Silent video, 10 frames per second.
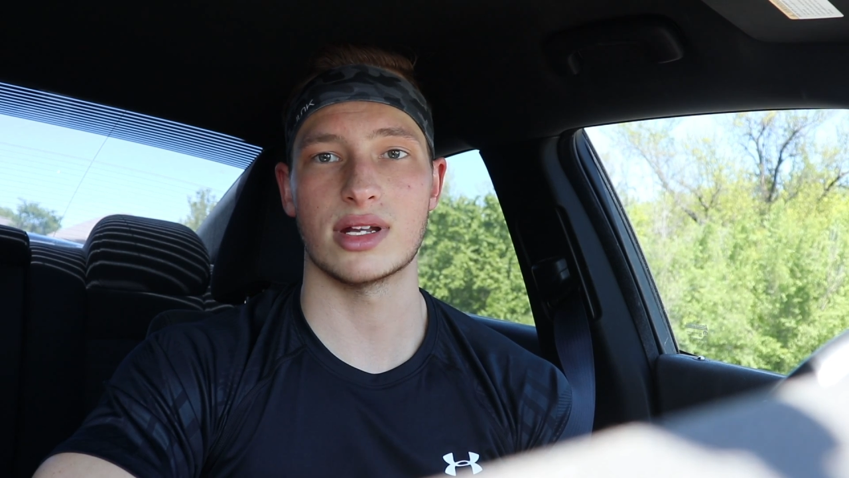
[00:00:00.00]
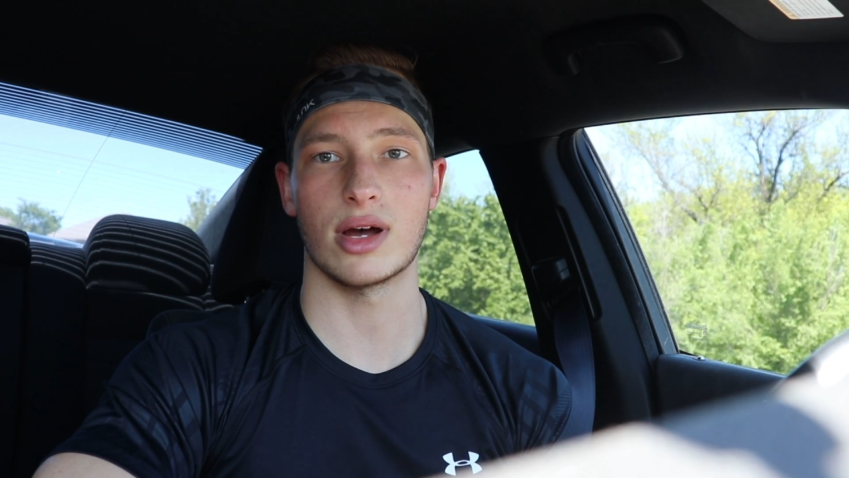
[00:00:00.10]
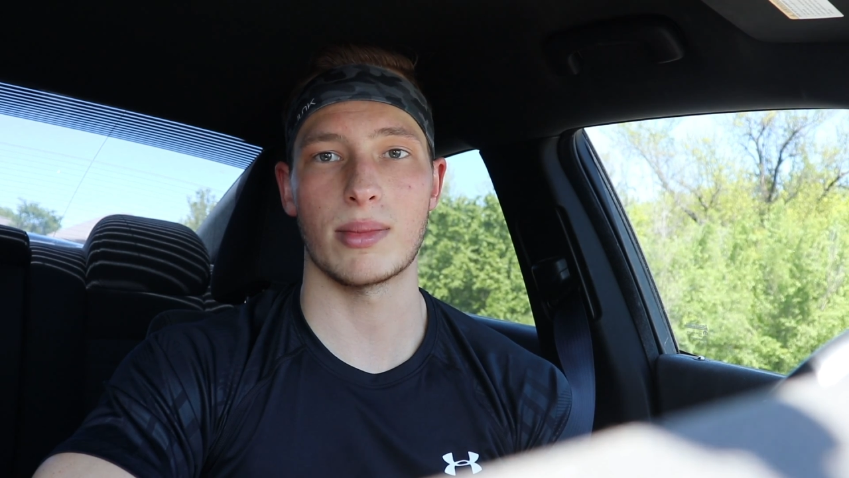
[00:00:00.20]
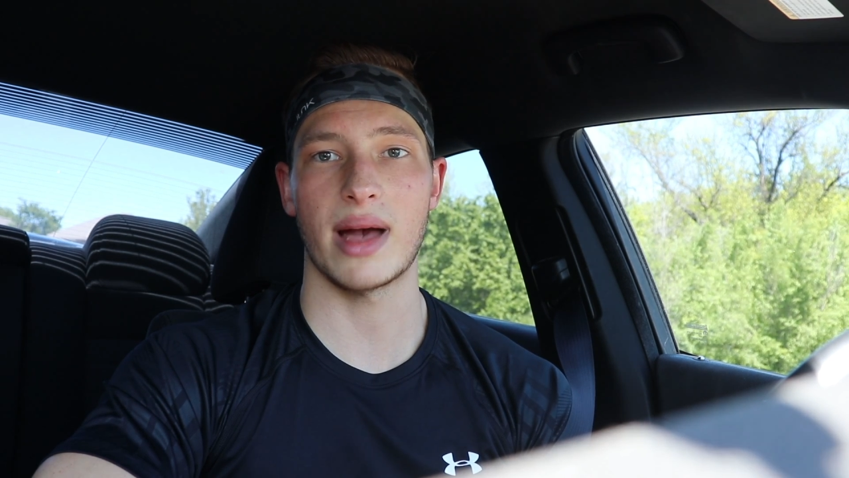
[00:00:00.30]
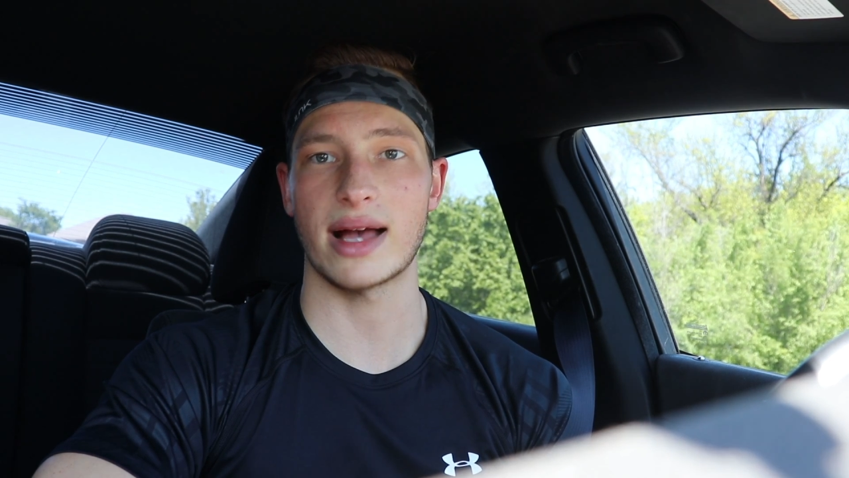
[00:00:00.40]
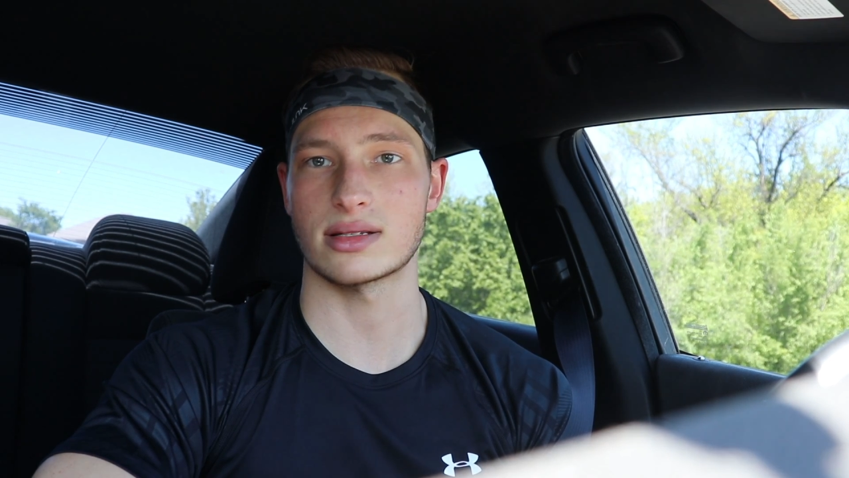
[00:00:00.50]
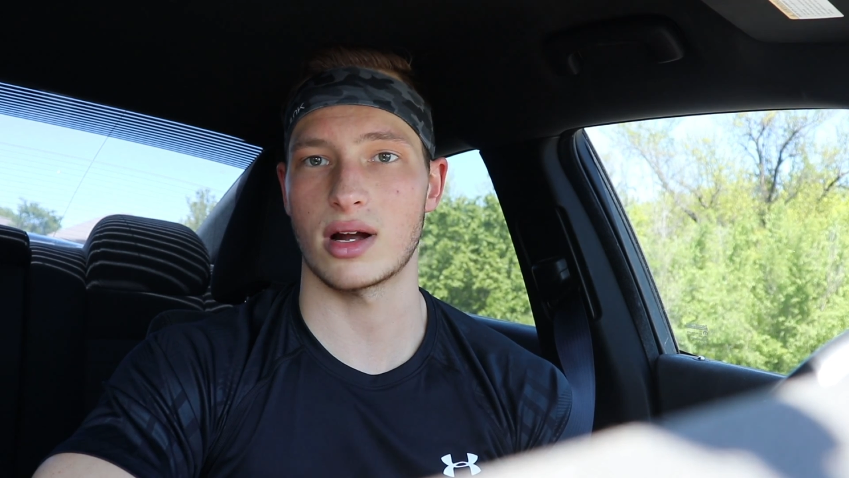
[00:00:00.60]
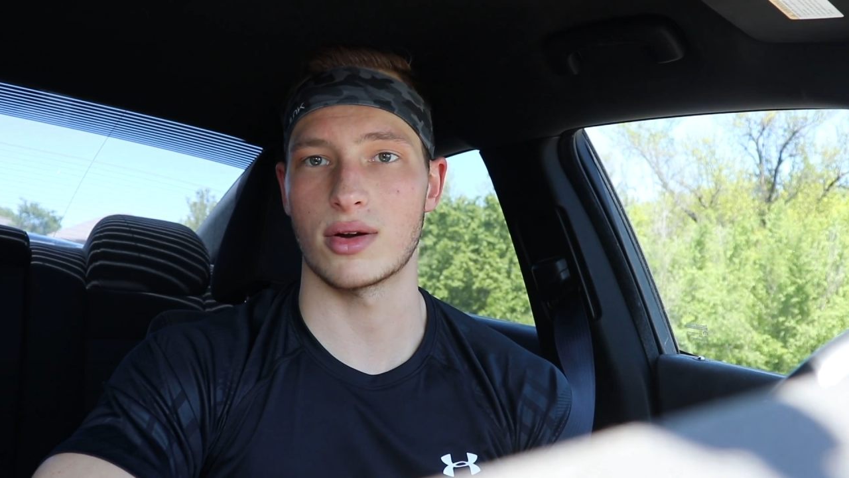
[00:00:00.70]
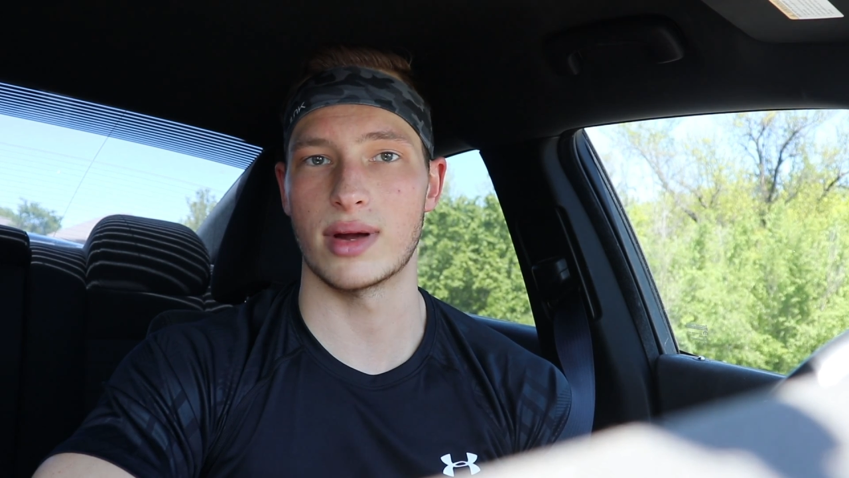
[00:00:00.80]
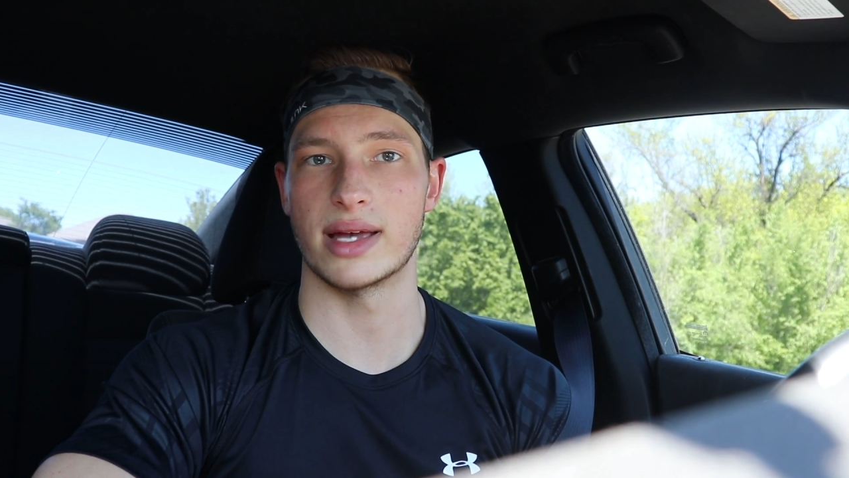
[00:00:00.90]
you know, max
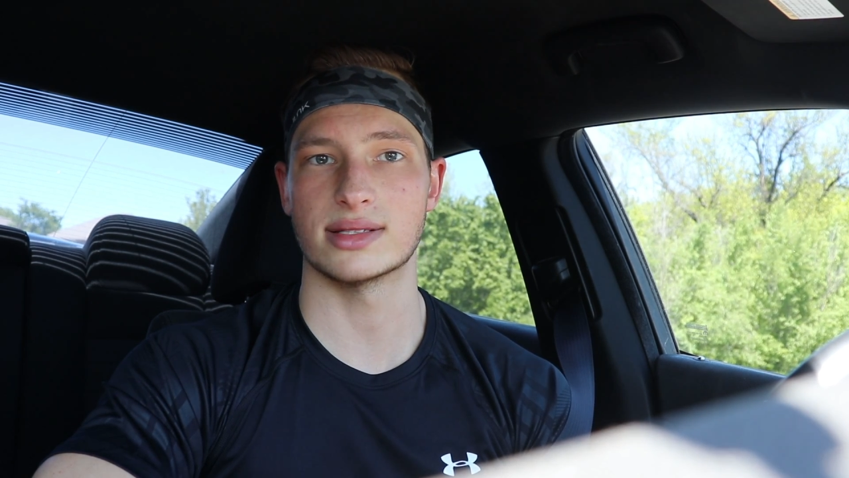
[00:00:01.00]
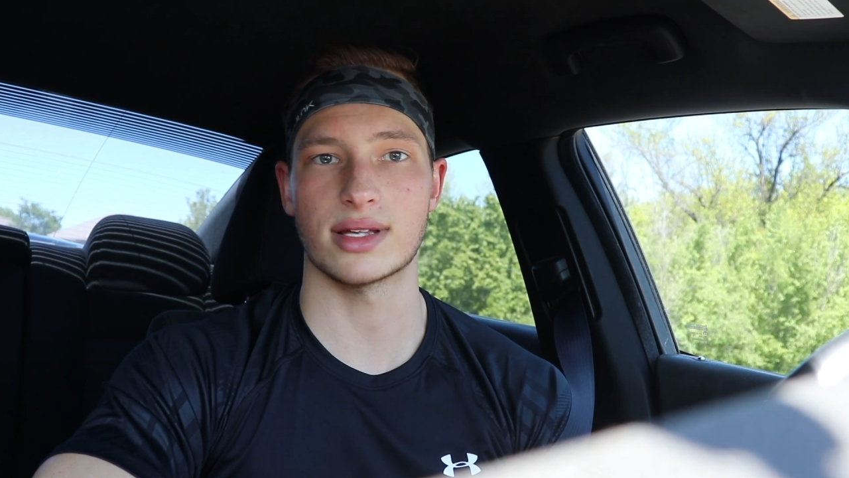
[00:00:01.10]
heart rate.